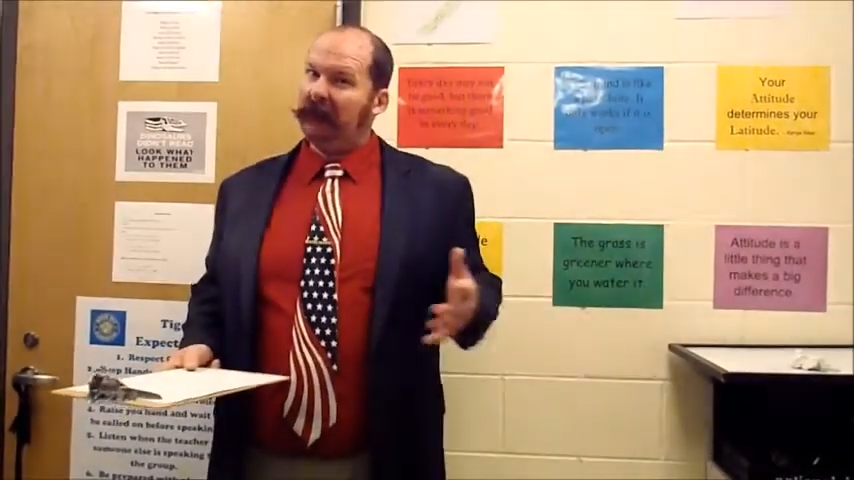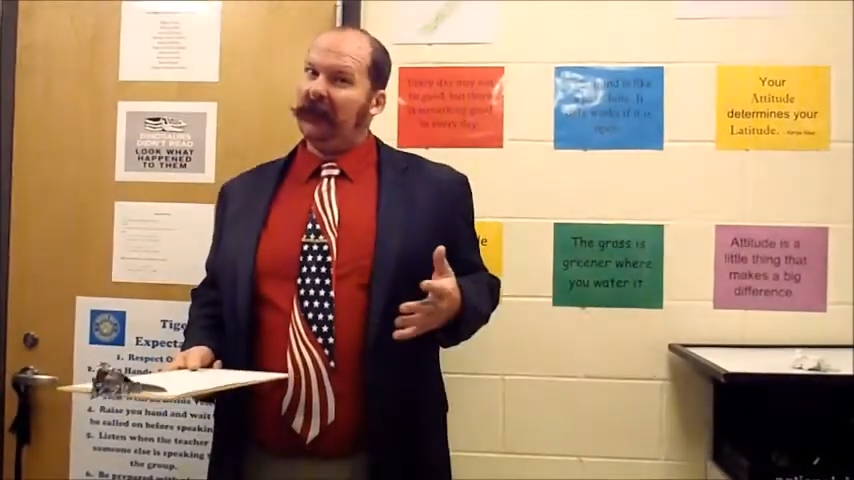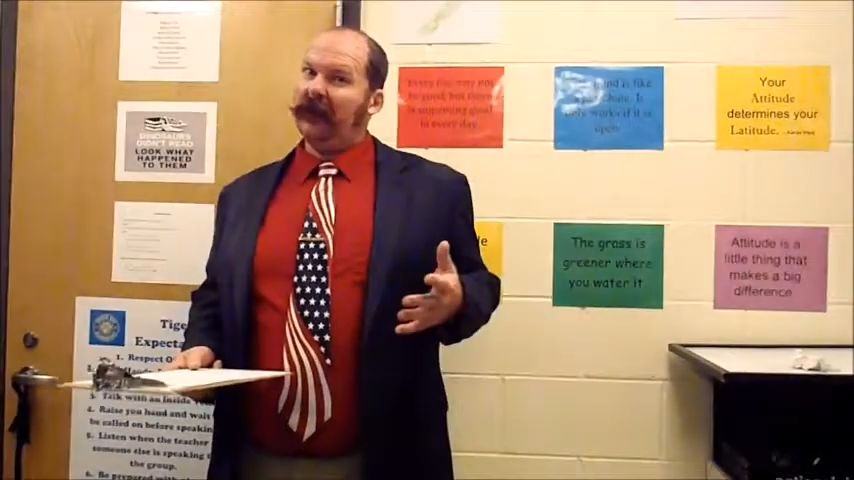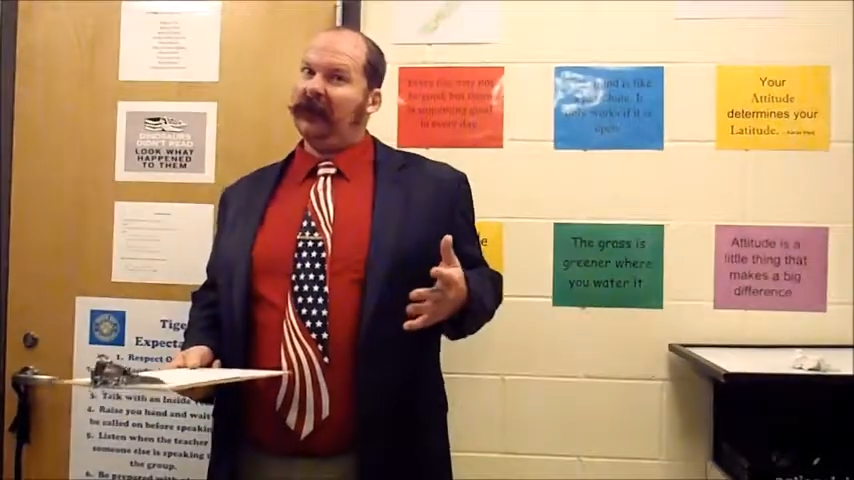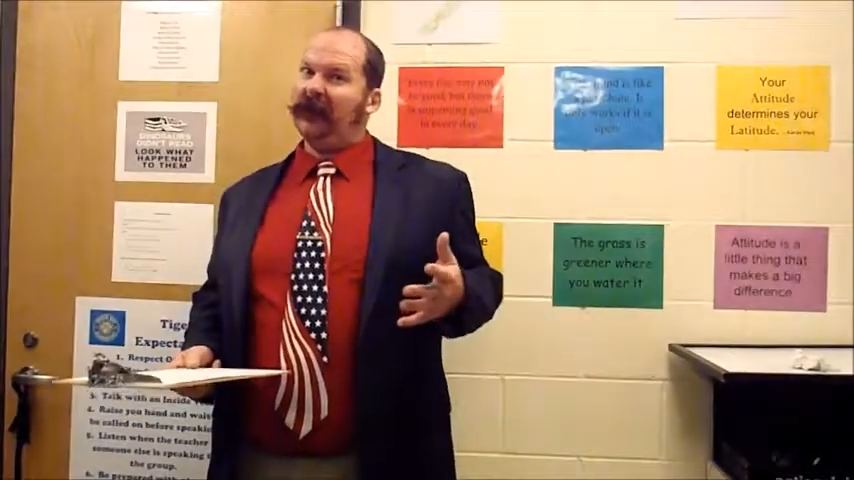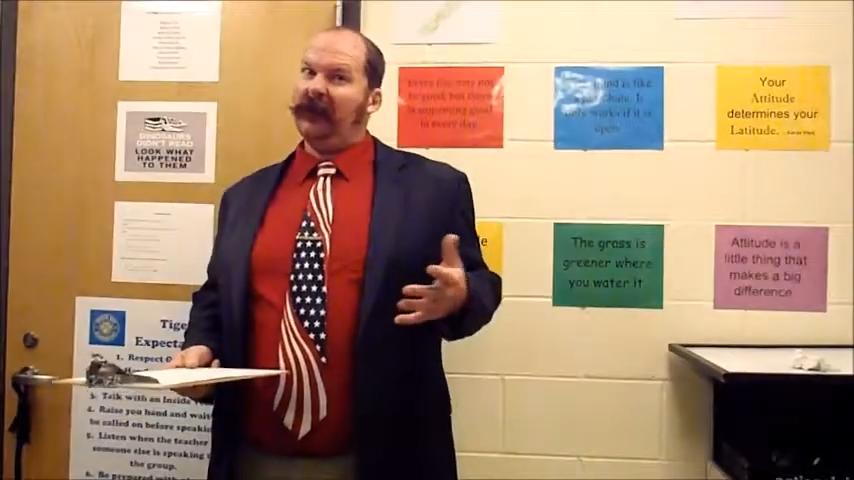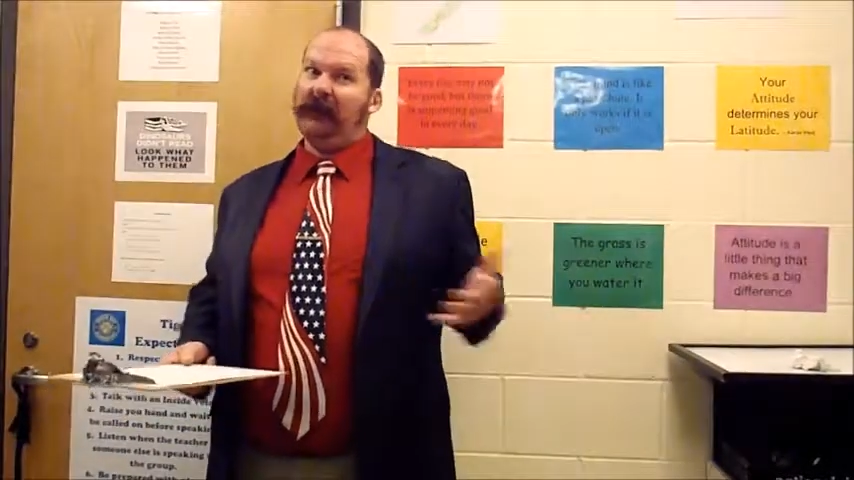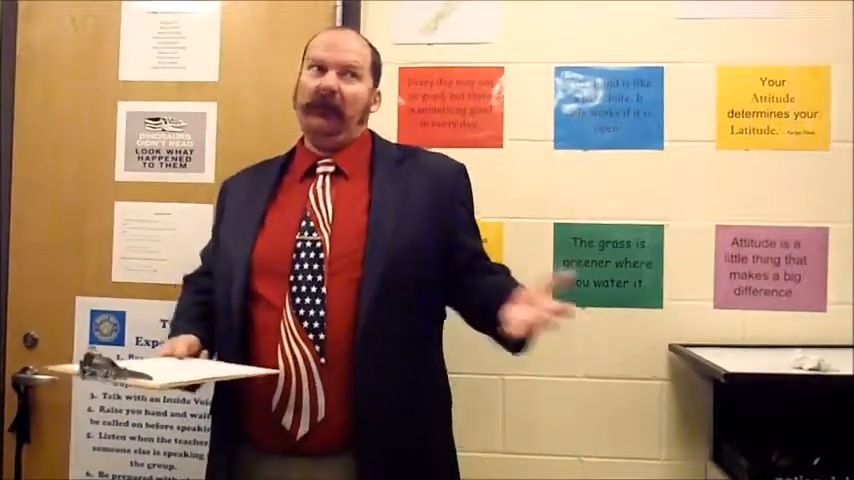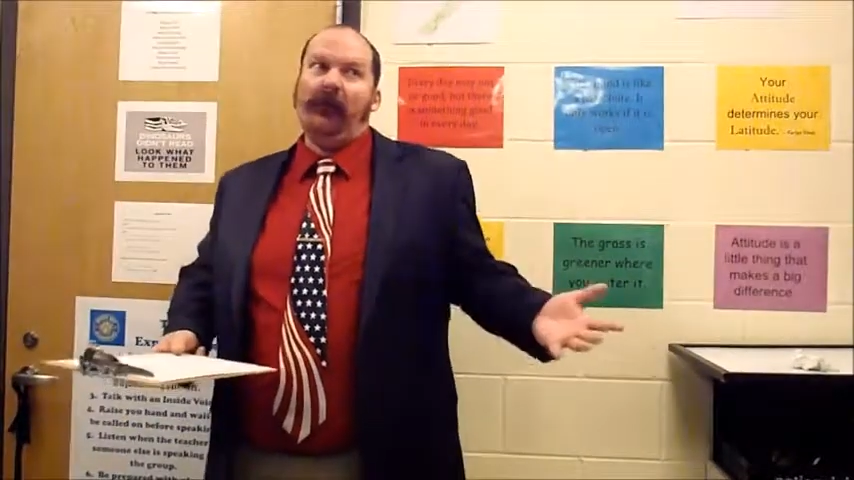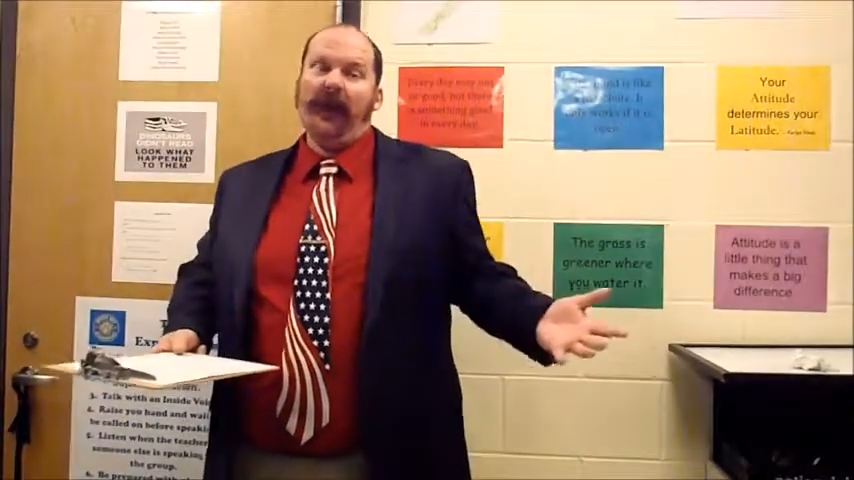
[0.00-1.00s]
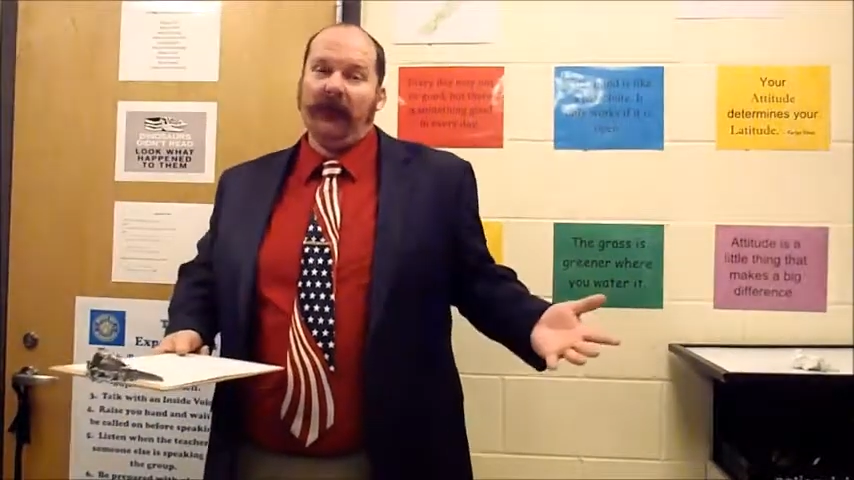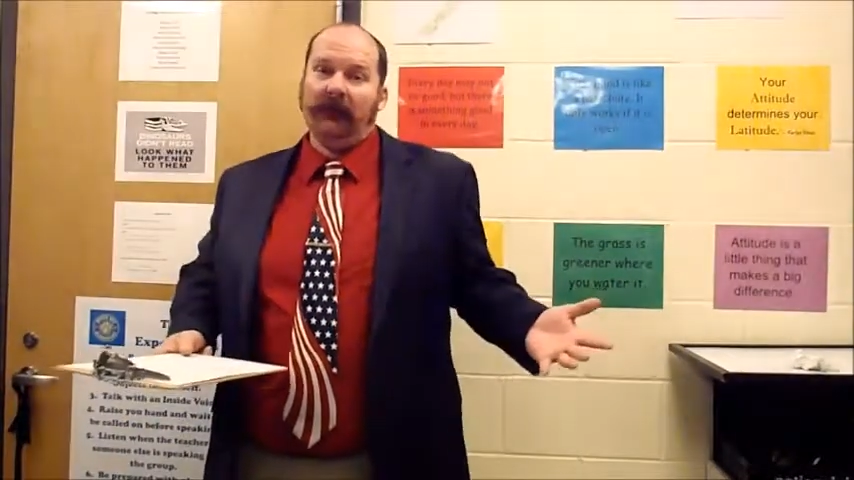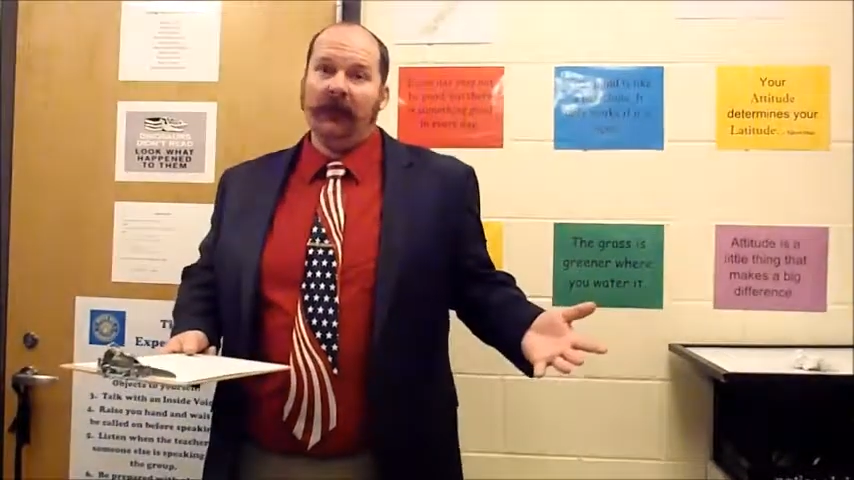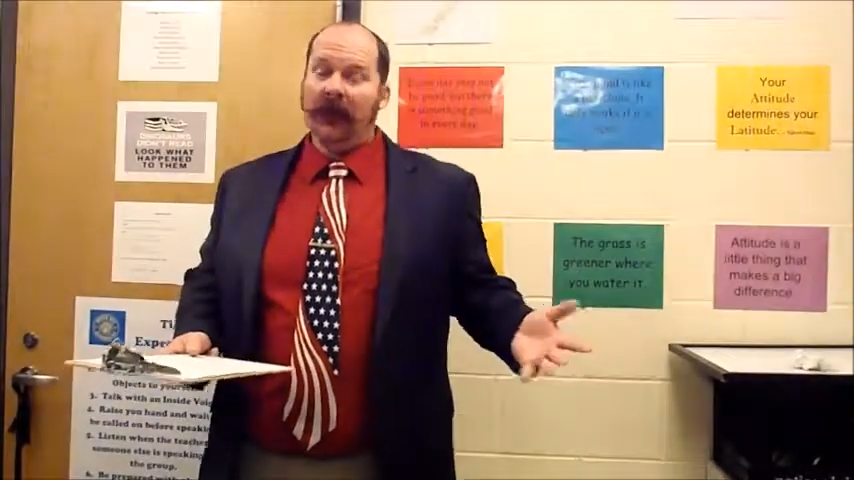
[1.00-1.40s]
If so, when?